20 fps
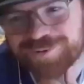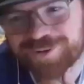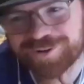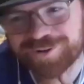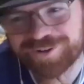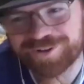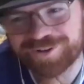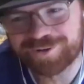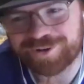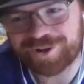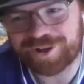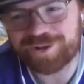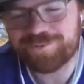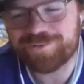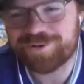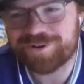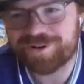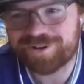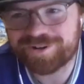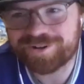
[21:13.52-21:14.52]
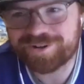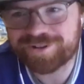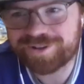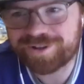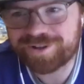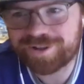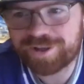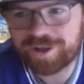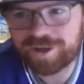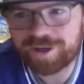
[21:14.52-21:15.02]
the other night where
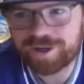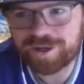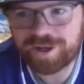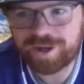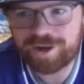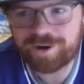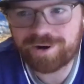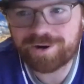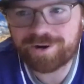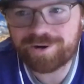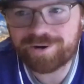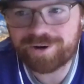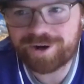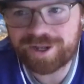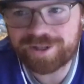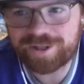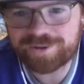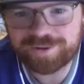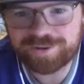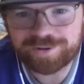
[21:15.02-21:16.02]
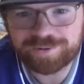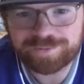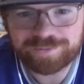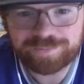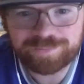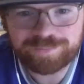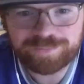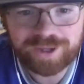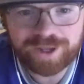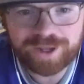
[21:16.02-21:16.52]
Eric Kratz, a
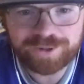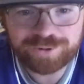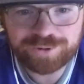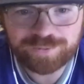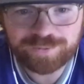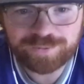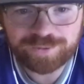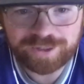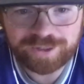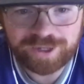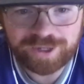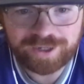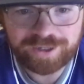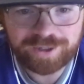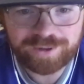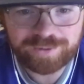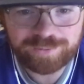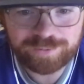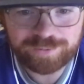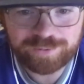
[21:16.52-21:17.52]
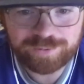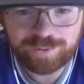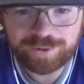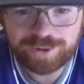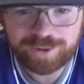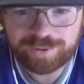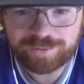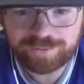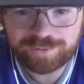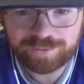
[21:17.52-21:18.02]
catcher for the Yankees, was going
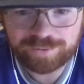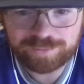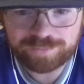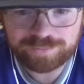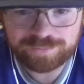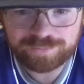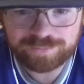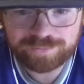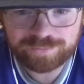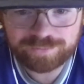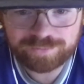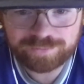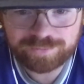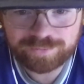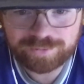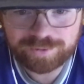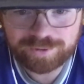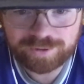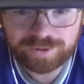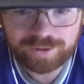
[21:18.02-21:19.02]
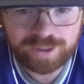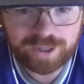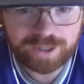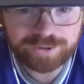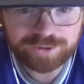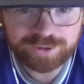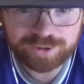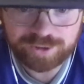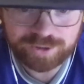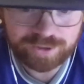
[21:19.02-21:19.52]
out to
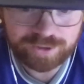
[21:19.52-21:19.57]
catch a